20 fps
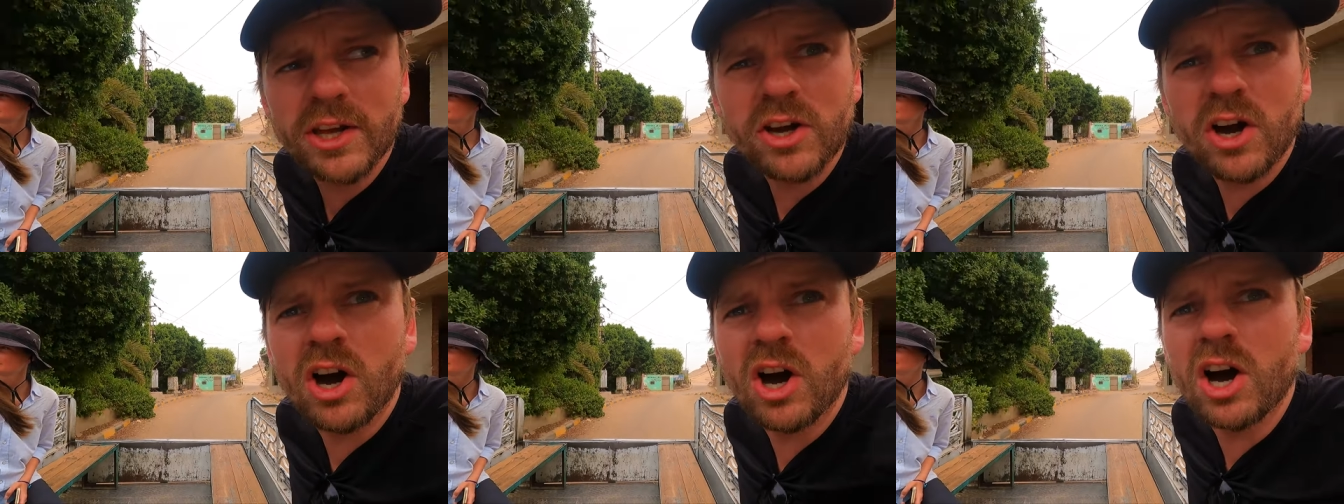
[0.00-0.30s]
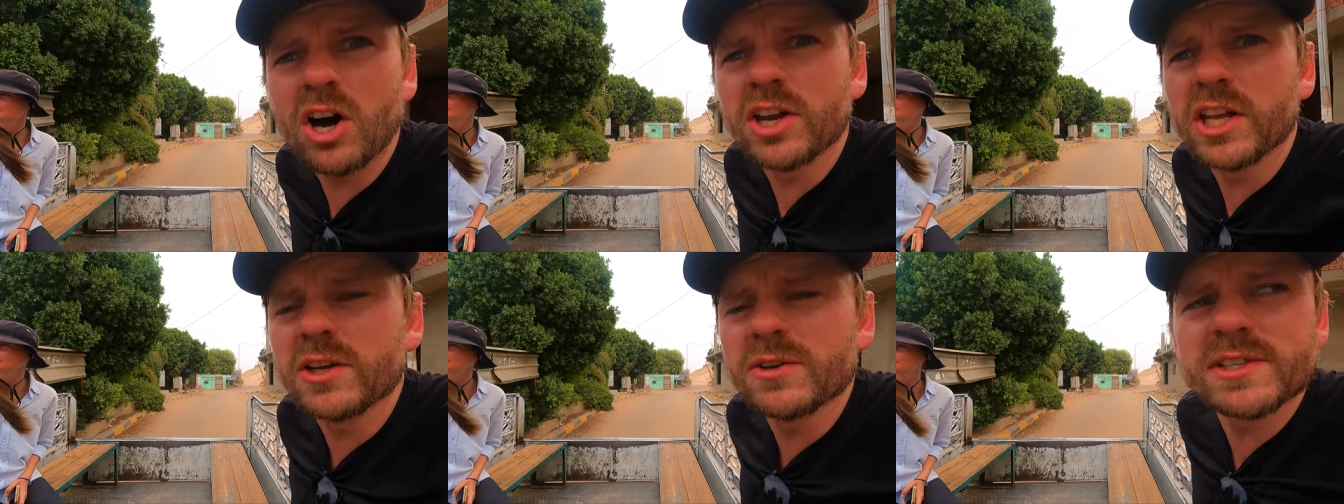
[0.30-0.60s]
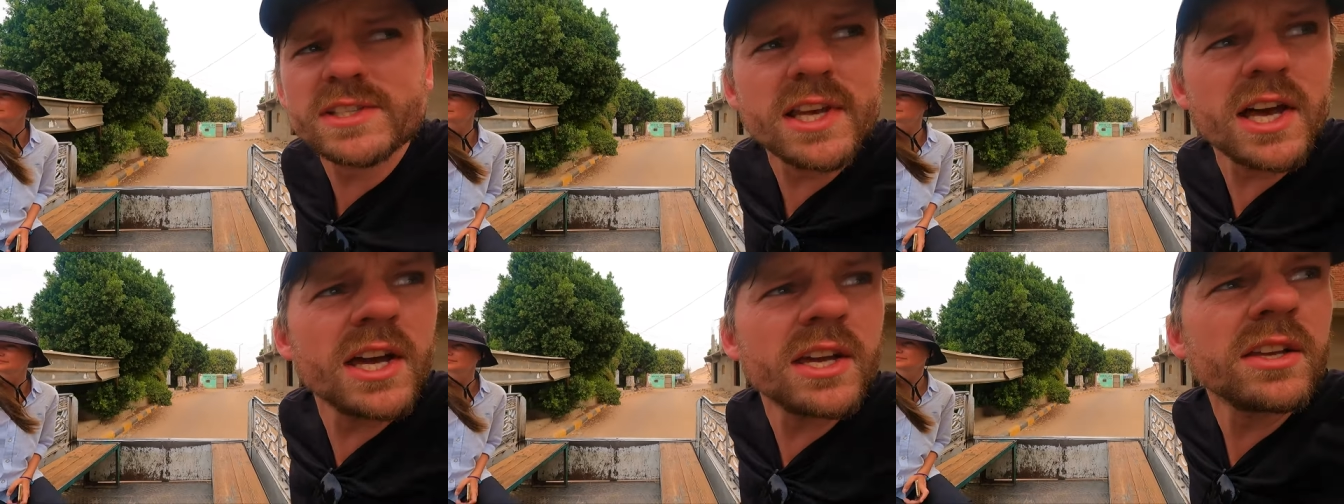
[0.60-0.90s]
I got on. He
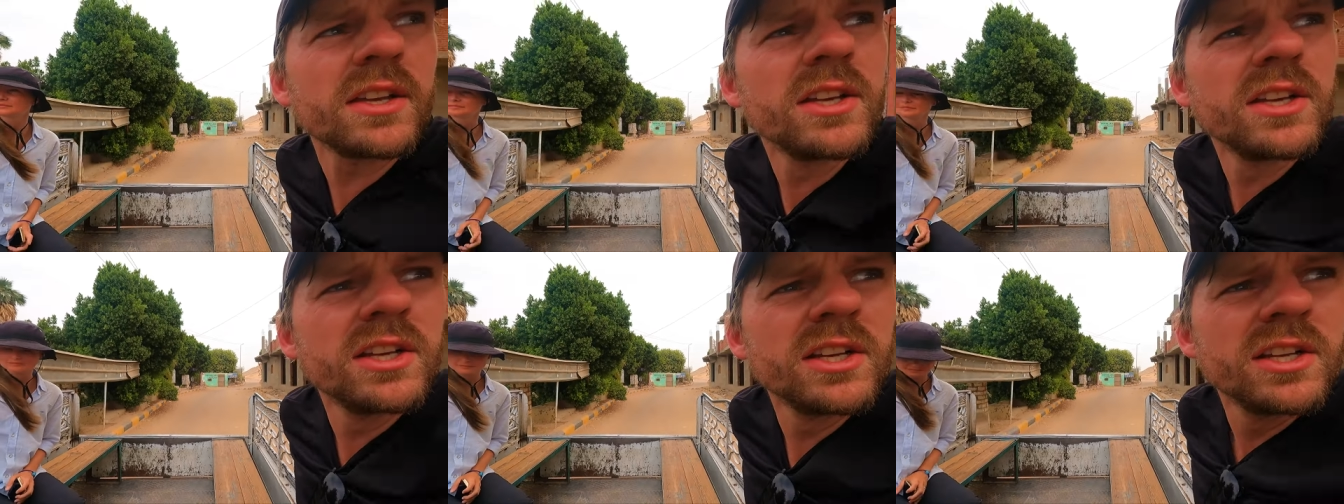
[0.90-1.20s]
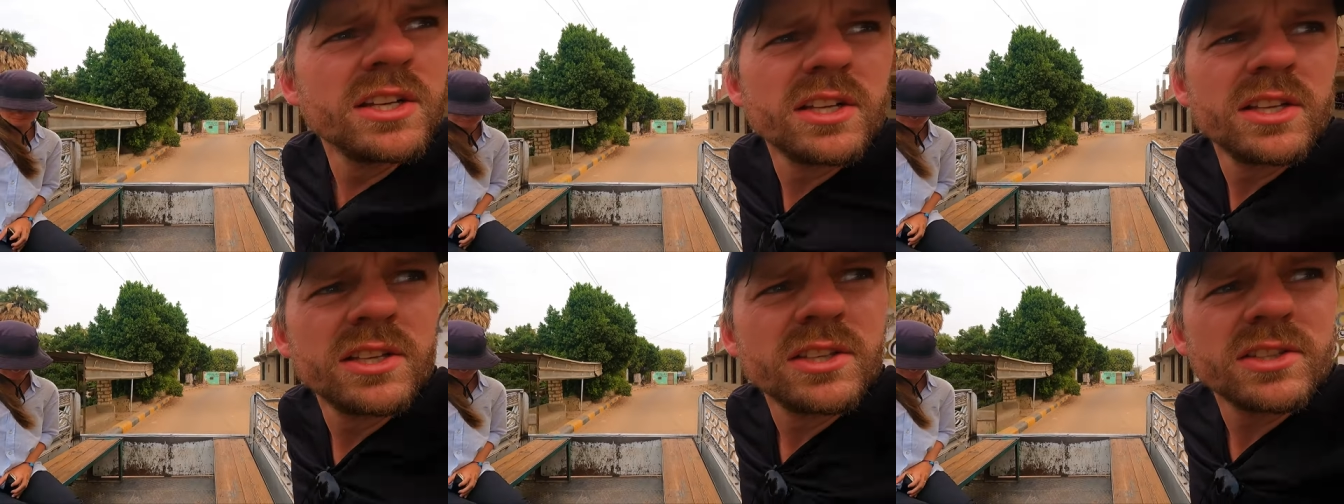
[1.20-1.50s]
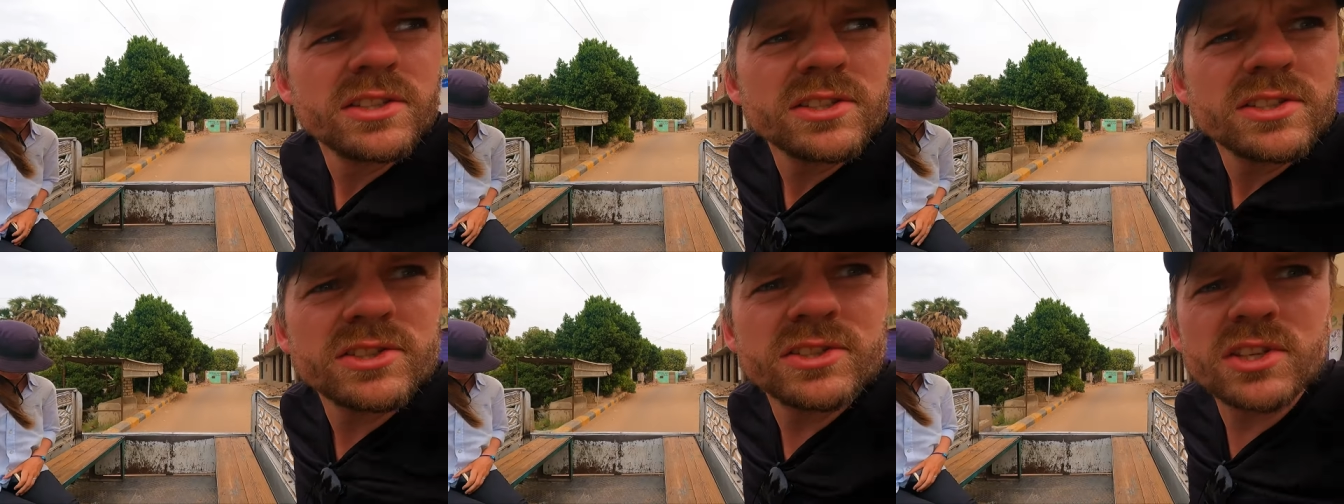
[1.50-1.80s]
was like,
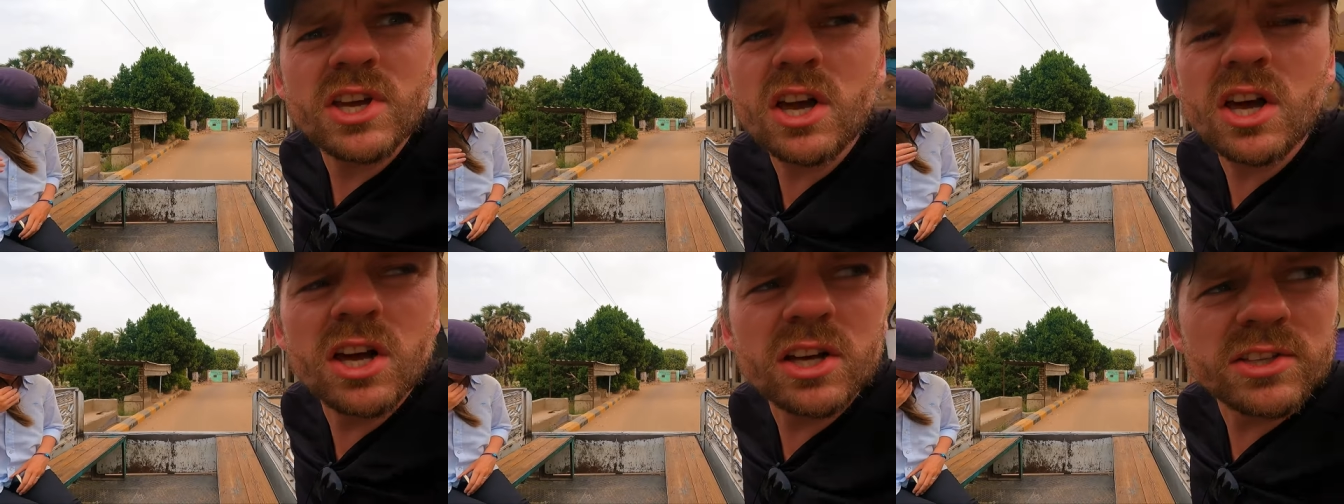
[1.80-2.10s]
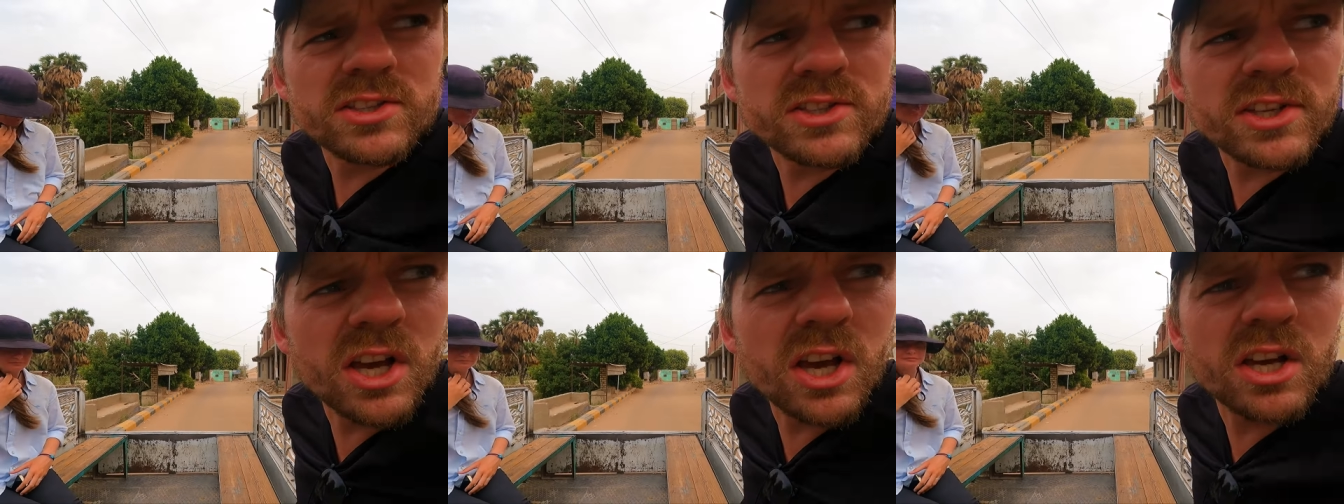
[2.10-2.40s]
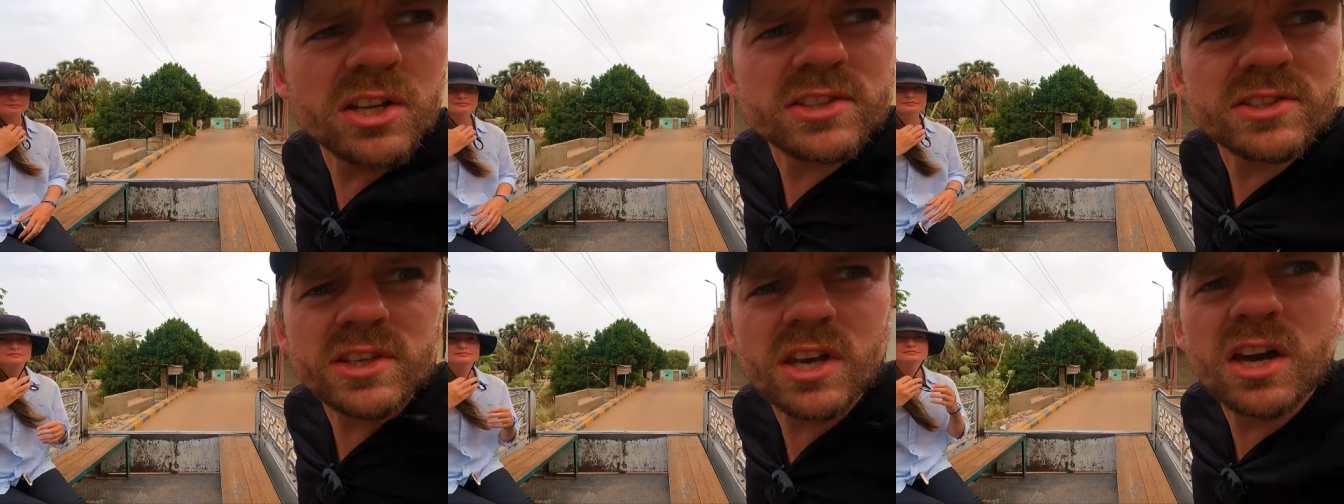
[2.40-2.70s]
sir,
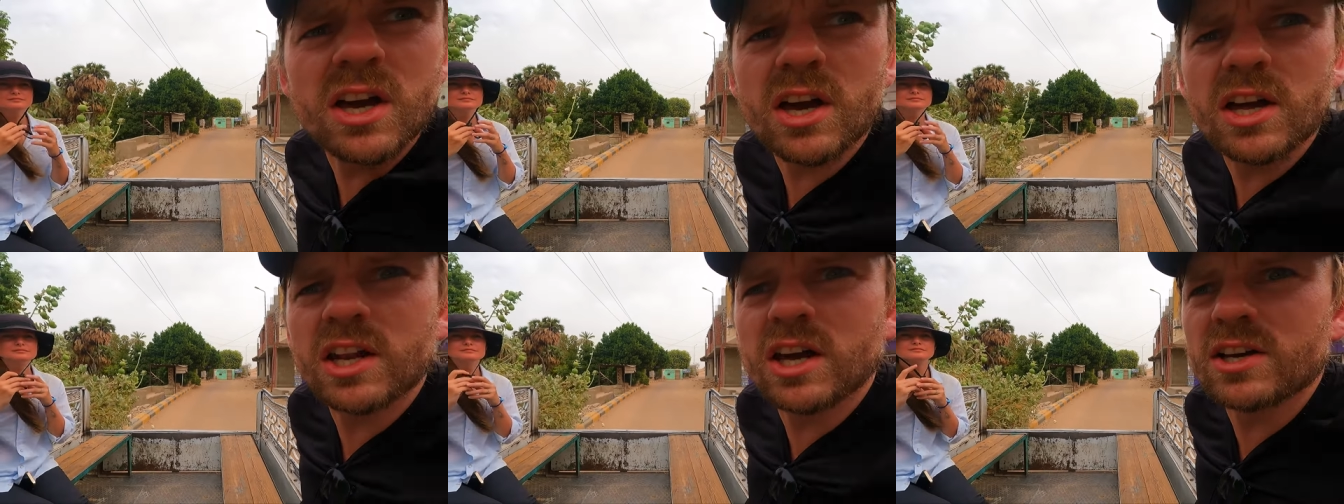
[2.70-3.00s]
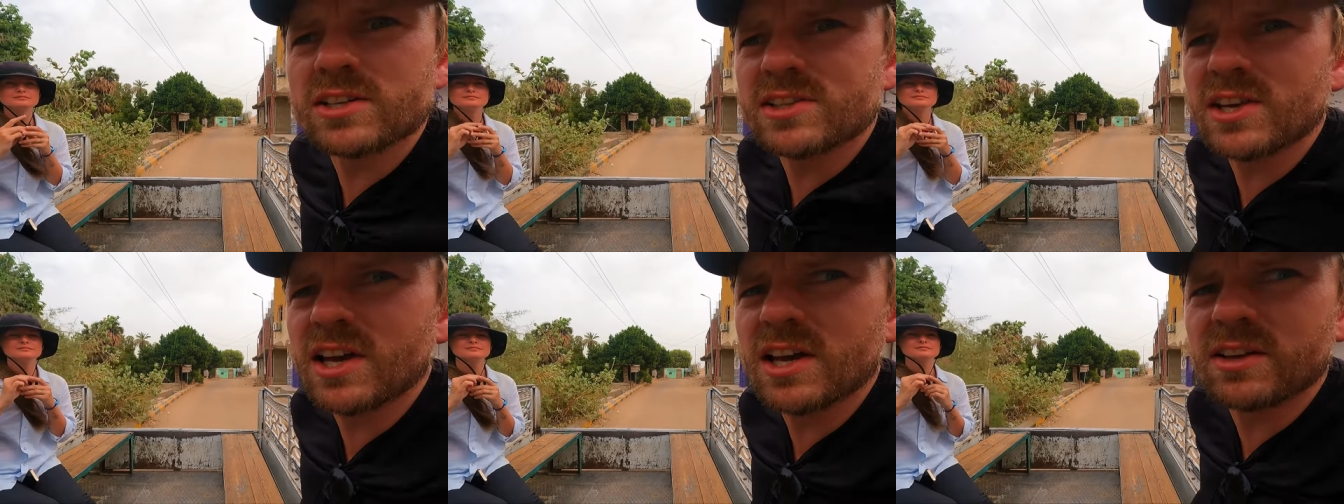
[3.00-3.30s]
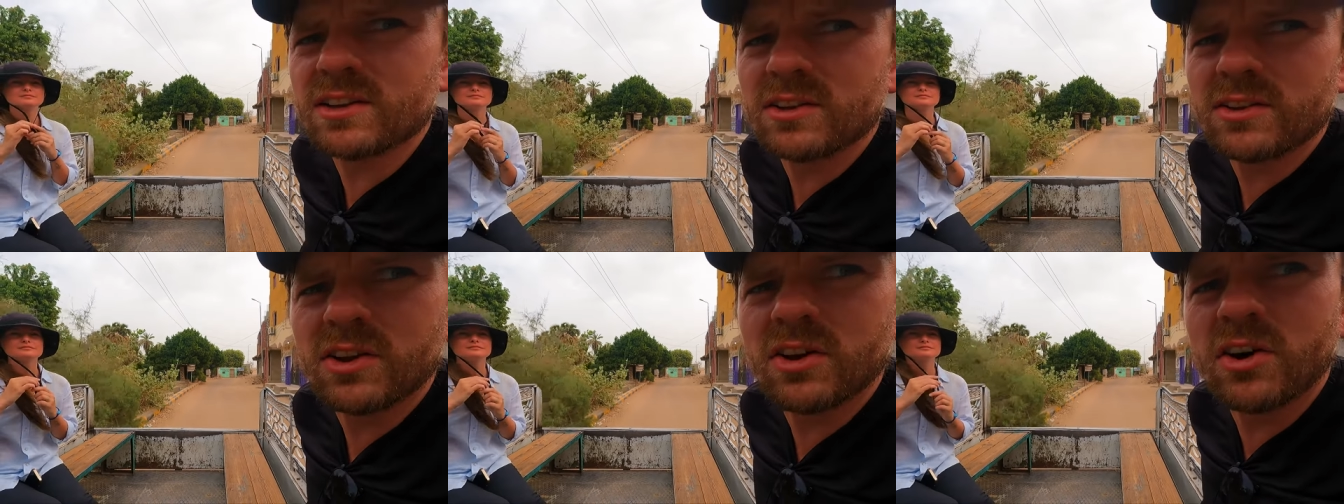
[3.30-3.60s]
sir, sir. And I was
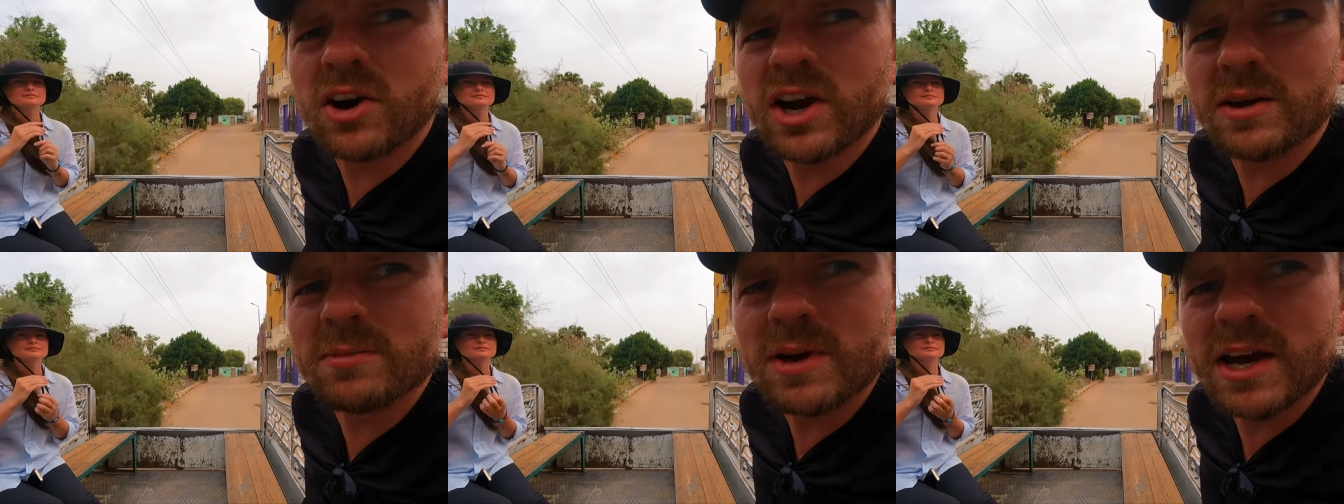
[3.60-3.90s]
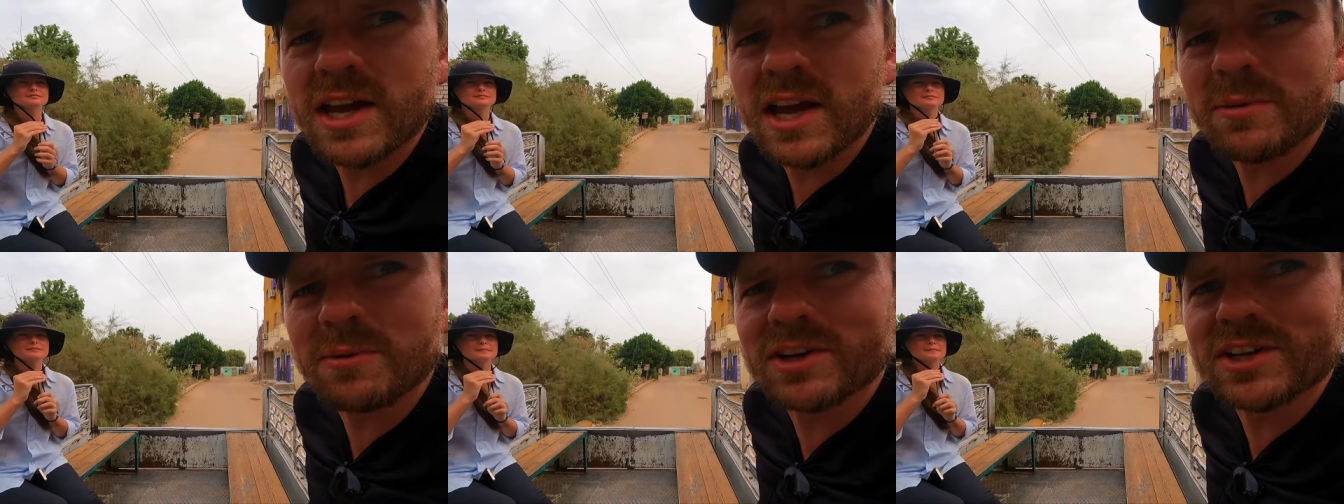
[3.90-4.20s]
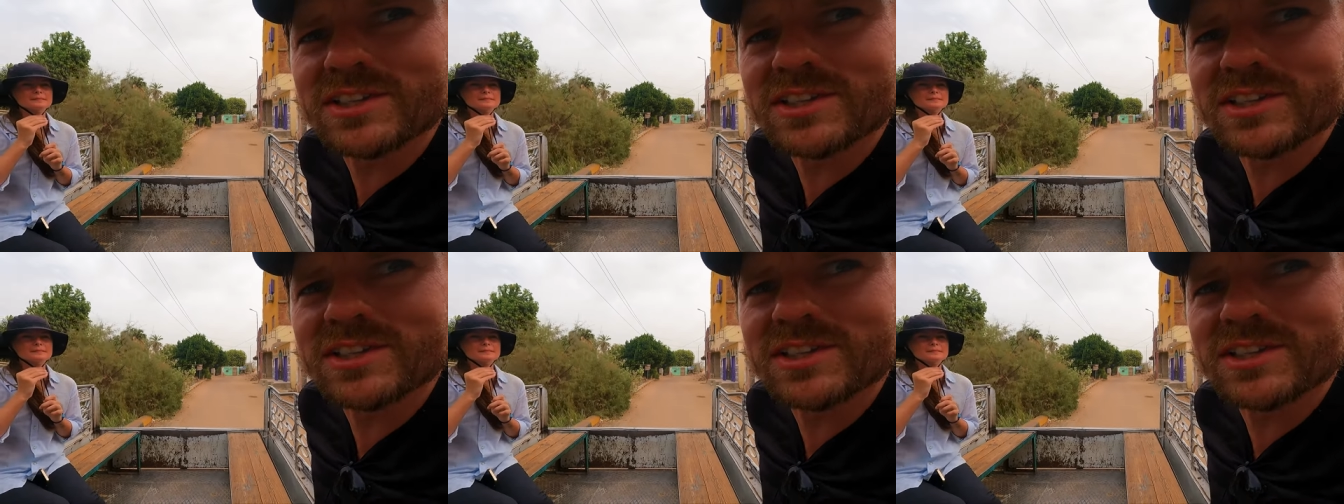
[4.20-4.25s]
like, all right, mate, I'm